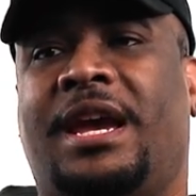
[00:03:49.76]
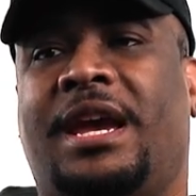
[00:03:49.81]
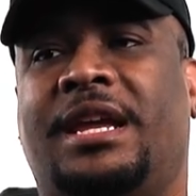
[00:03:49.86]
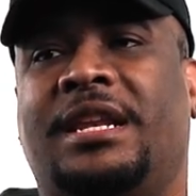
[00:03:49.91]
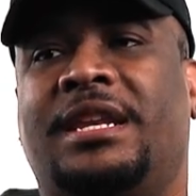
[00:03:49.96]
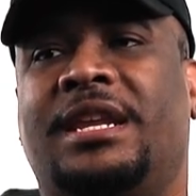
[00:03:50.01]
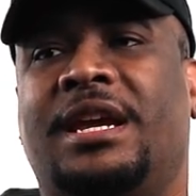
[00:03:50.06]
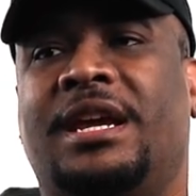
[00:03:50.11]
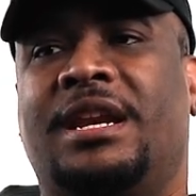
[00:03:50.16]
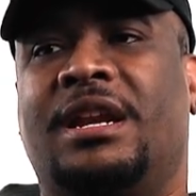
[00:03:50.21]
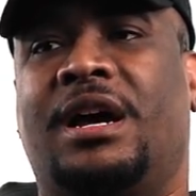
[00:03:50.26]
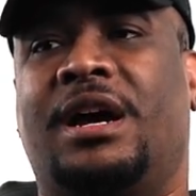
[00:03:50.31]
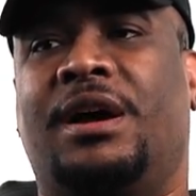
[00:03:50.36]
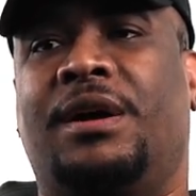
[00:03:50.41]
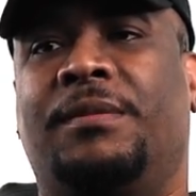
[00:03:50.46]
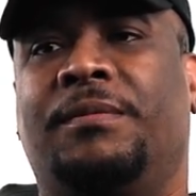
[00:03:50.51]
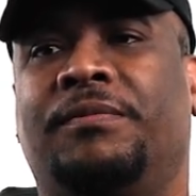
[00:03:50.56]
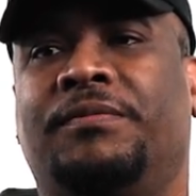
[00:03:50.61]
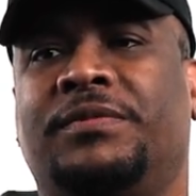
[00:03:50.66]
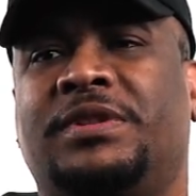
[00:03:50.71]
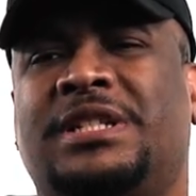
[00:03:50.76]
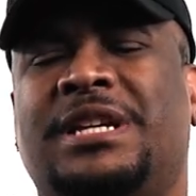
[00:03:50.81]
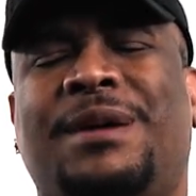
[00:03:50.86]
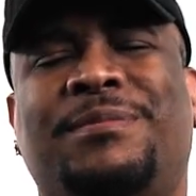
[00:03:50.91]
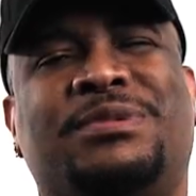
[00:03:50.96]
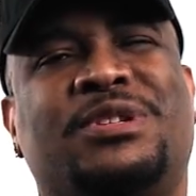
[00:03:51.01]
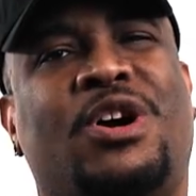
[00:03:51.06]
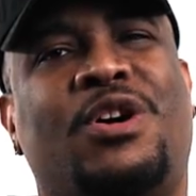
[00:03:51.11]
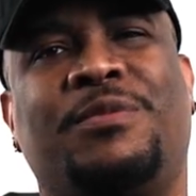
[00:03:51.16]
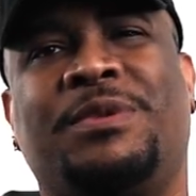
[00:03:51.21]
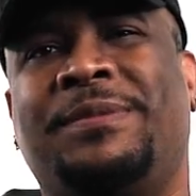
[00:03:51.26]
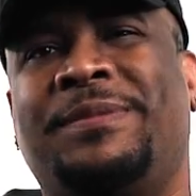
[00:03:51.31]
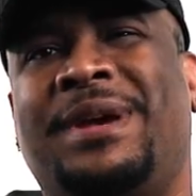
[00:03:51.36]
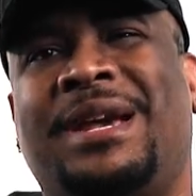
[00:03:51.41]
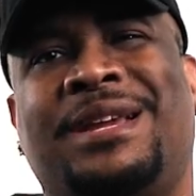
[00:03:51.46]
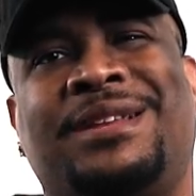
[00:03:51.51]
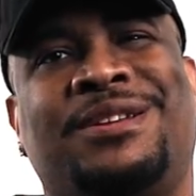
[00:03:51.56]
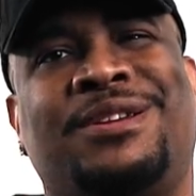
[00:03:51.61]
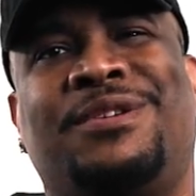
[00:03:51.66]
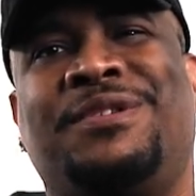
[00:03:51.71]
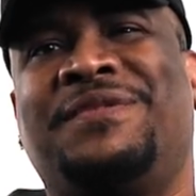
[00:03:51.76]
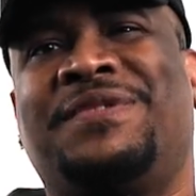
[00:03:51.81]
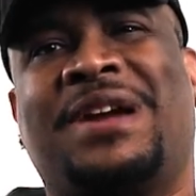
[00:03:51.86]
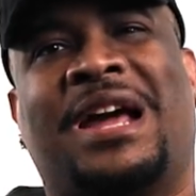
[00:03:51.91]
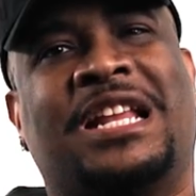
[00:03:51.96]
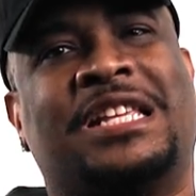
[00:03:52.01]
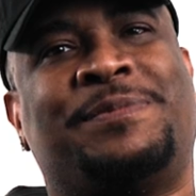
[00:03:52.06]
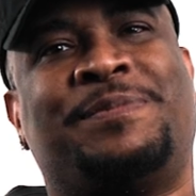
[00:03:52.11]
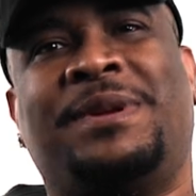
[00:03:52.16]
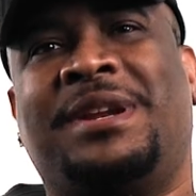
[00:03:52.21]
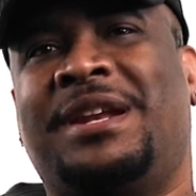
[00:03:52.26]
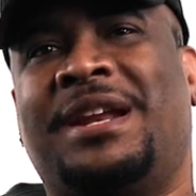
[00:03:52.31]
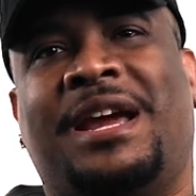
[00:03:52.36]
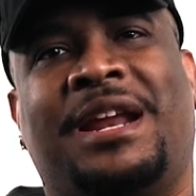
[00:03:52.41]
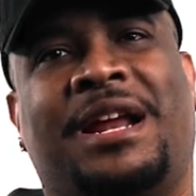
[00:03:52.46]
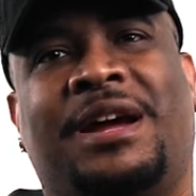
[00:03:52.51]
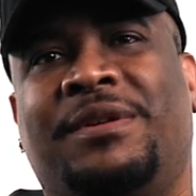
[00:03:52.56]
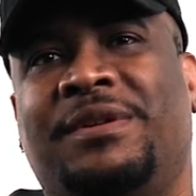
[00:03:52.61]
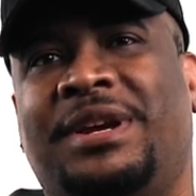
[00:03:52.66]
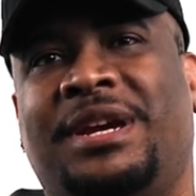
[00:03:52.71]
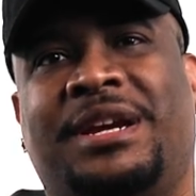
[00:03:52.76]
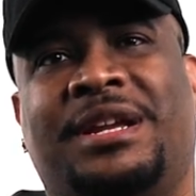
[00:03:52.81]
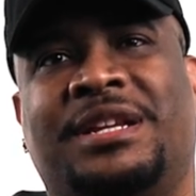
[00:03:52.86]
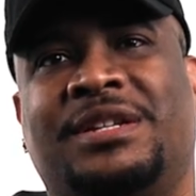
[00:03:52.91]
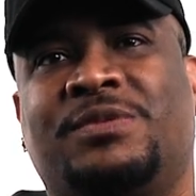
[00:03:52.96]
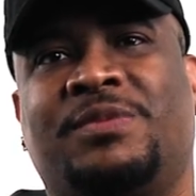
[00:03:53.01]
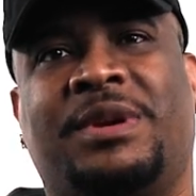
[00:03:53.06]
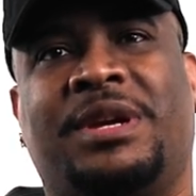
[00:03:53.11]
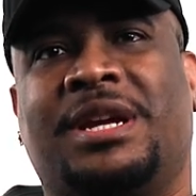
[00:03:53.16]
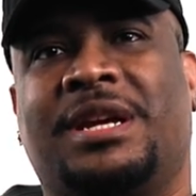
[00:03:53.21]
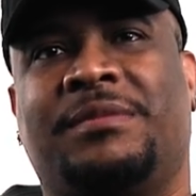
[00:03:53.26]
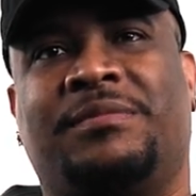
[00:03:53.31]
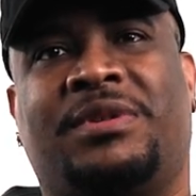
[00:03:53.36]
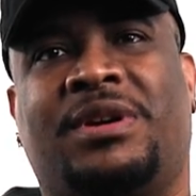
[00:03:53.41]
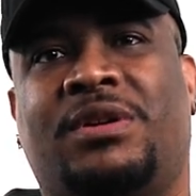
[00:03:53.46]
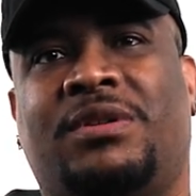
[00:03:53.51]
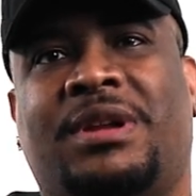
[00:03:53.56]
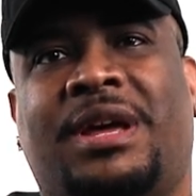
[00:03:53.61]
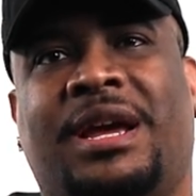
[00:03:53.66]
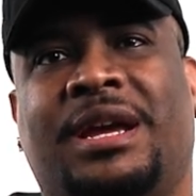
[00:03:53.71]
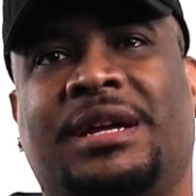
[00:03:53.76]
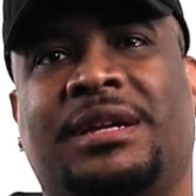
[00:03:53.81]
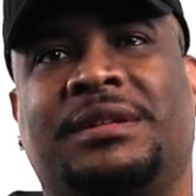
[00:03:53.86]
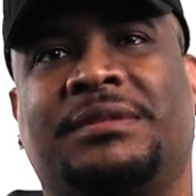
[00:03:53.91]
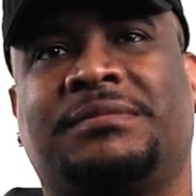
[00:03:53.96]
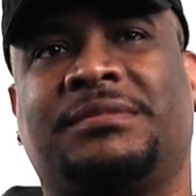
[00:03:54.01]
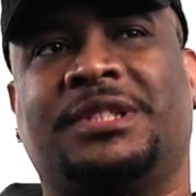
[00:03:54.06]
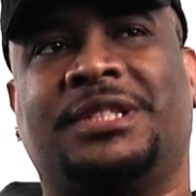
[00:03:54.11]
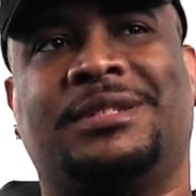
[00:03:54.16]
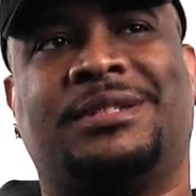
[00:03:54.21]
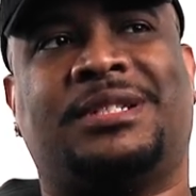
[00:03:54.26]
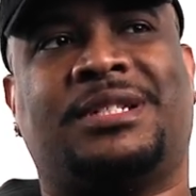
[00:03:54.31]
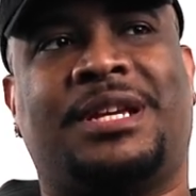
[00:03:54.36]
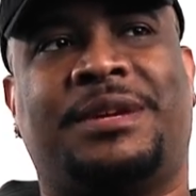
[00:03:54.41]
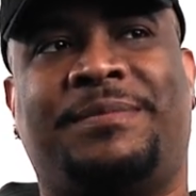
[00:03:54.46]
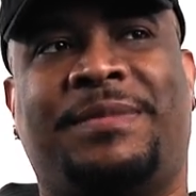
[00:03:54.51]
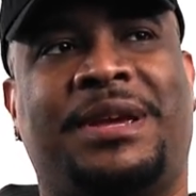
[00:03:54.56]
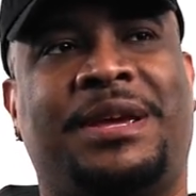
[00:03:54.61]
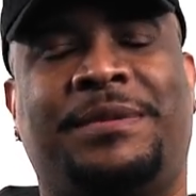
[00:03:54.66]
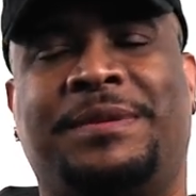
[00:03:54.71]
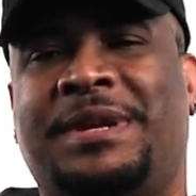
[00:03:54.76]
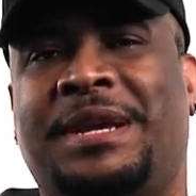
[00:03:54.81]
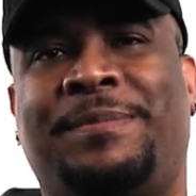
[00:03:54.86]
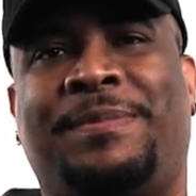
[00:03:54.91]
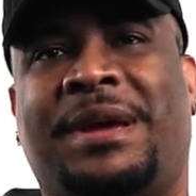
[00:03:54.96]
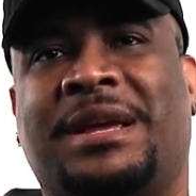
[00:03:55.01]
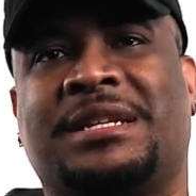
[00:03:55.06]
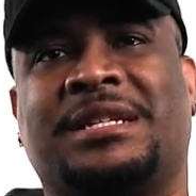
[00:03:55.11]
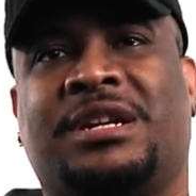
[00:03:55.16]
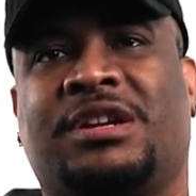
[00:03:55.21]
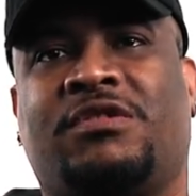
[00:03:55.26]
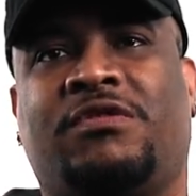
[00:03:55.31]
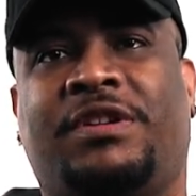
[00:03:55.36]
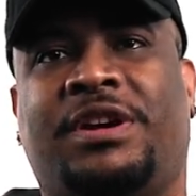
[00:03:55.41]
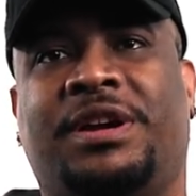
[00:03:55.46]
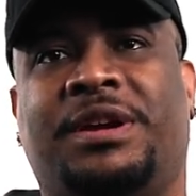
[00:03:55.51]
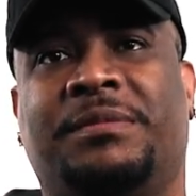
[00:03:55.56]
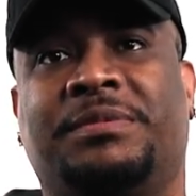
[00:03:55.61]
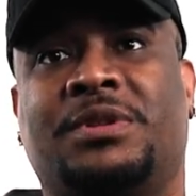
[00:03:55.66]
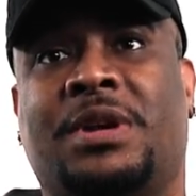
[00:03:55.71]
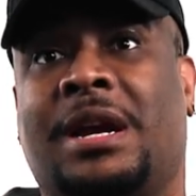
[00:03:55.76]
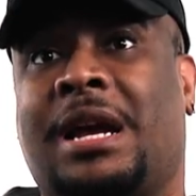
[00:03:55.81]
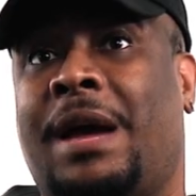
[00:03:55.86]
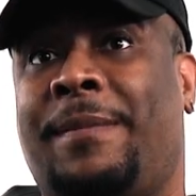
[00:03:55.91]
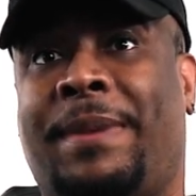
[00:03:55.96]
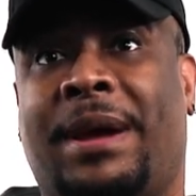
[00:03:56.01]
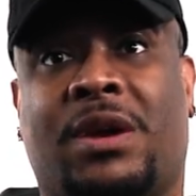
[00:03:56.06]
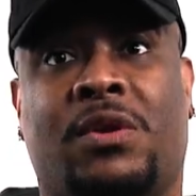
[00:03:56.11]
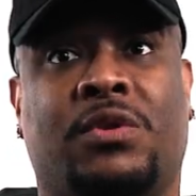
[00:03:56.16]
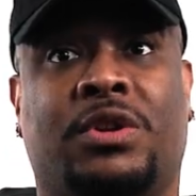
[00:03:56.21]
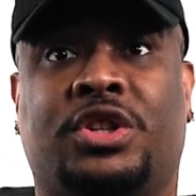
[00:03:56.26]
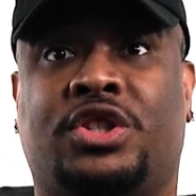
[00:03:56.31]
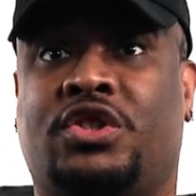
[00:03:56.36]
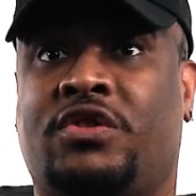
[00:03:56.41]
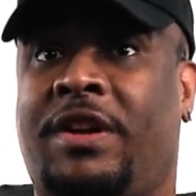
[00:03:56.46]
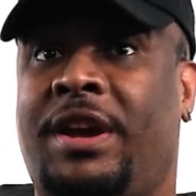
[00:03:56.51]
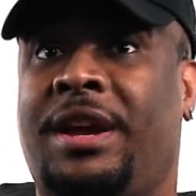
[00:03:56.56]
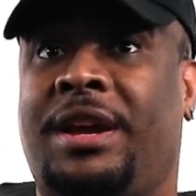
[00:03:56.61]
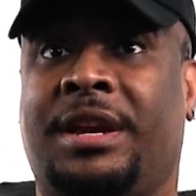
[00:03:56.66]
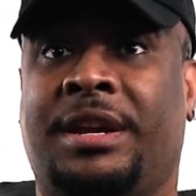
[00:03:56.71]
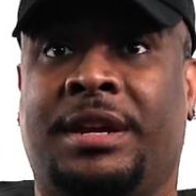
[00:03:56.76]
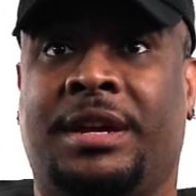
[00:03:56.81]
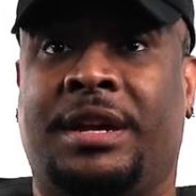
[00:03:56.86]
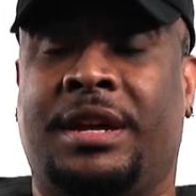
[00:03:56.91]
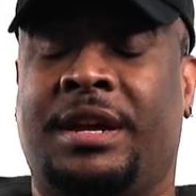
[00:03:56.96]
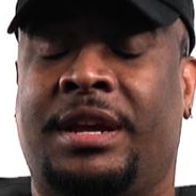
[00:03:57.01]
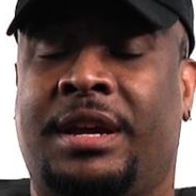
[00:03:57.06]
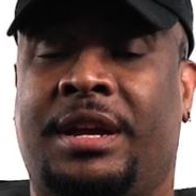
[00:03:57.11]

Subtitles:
And then something told me, man, you don't even got to spend a night out here this weekend, bro. Like, hit back to the crib. So I got back on the train.